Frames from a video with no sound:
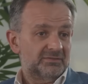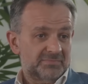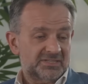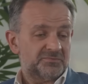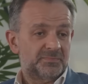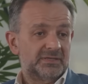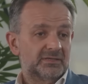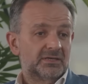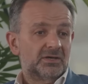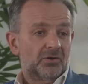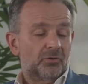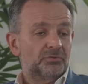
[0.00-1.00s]
must be
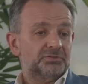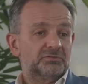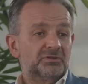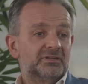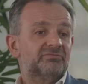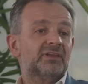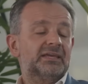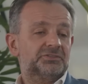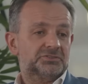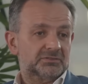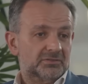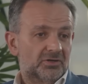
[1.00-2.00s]
also the
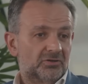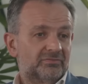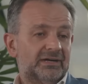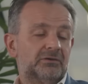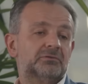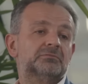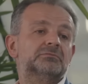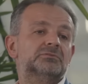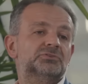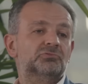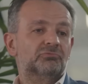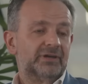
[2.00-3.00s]
reflection of how
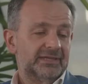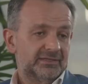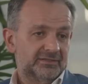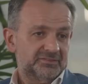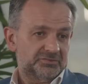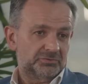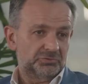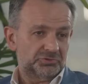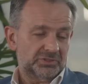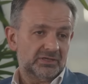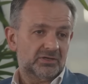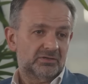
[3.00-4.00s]
the way an
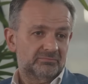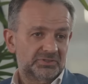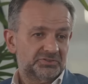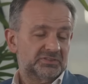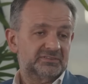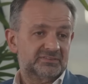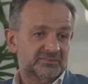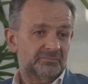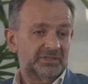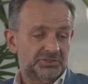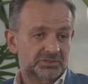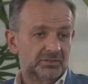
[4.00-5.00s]
institution accomplishes its
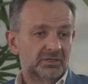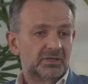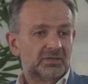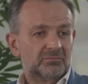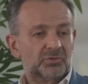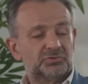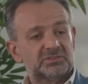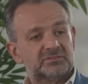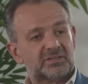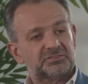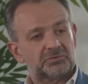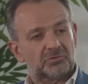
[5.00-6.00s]
mission, both in
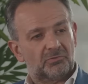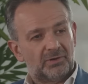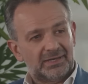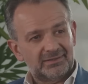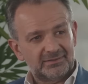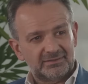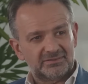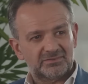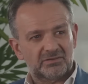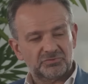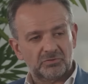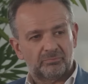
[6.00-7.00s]
terms of quality, in
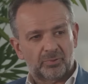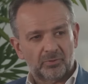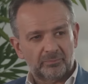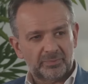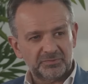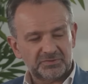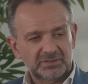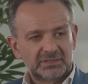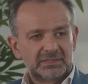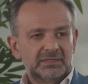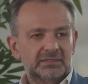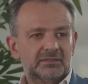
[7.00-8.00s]
terms of purpose,
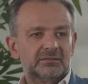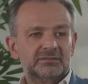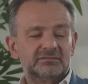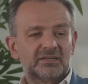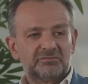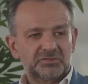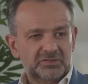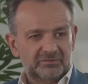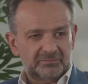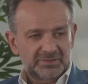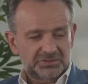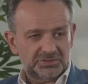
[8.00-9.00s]
in terms of
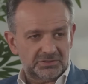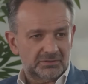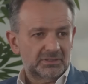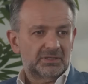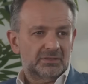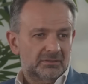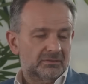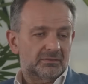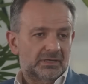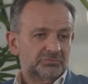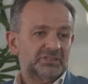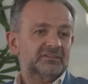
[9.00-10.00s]
ambition,
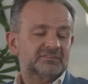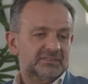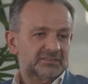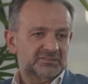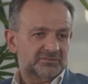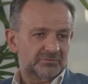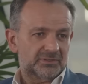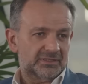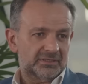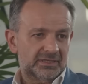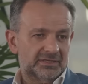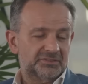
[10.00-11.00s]
how successful
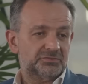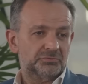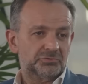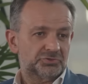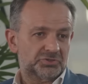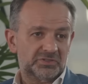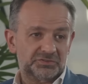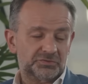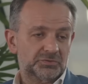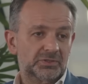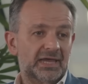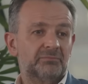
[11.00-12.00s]
an institution is.
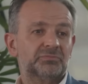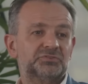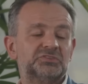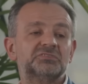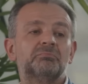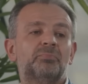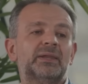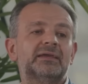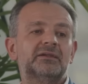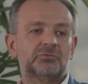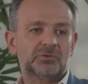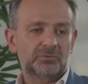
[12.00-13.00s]
So campuses
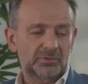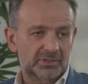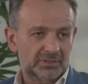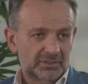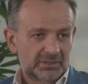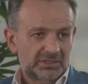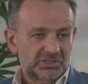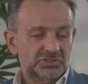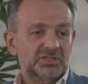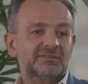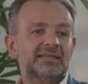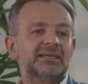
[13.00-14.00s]
play a role,
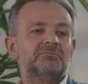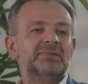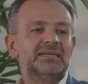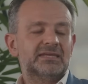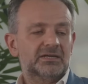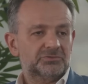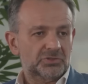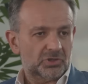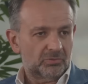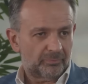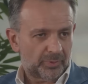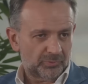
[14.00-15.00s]
just like many other
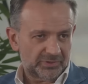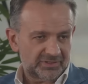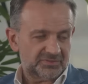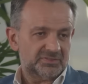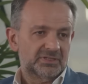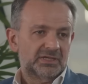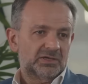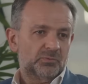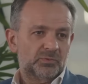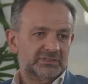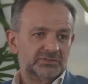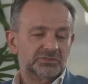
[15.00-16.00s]
components
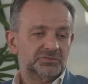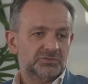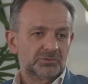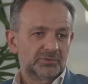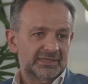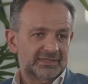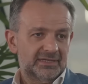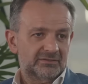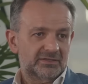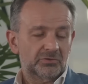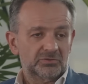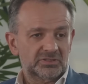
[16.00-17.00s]
within the school. Again,
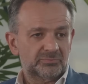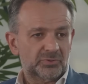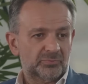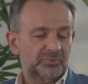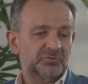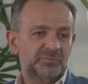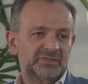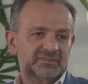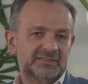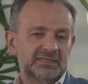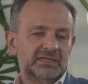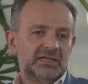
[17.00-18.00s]
they're not a purpose per
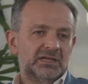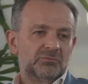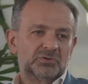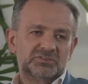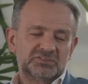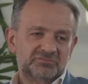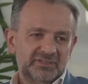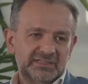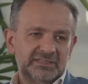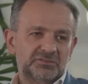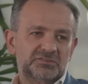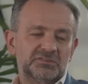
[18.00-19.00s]
se. What is
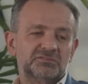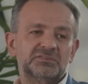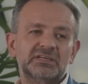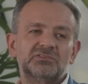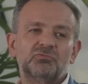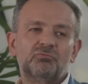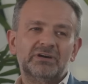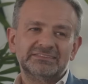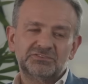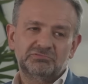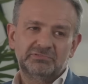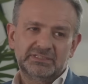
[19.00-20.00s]
very interesting is that
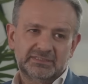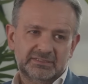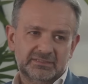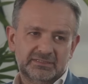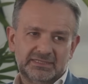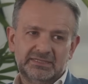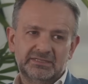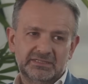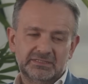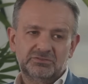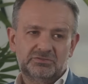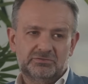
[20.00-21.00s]
once we are in
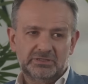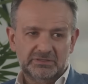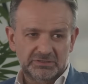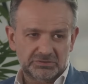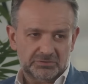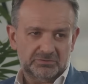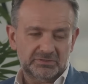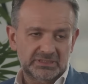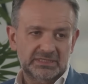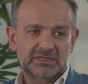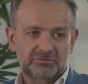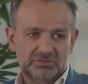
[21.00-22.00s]
a
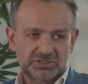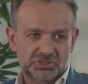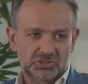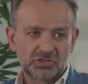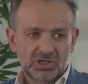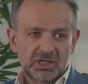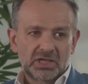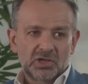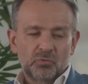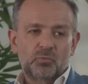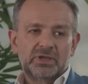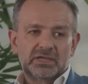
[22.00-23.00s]
territory, in a region,
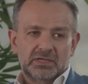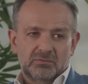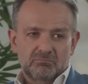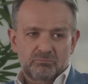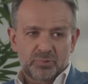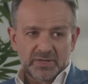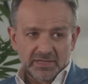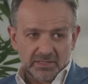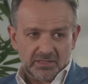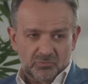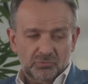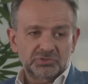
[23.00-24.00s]
we
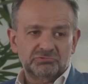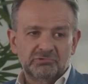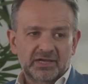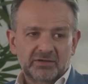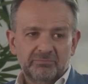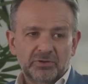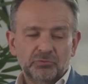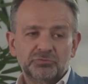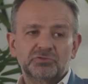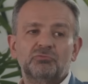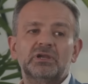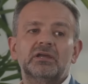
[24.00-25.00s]
bring what we are, but
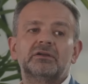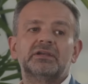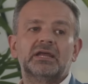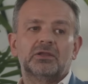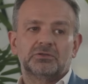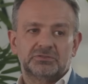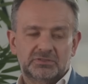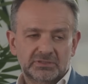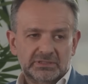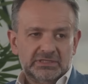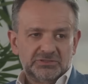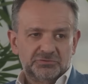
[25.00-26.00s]
also we learn a lot.
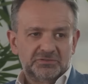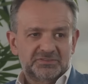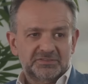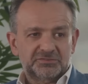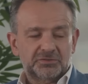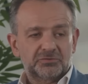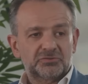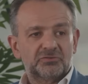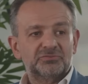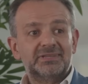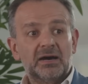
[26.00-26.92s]
So it's a sort of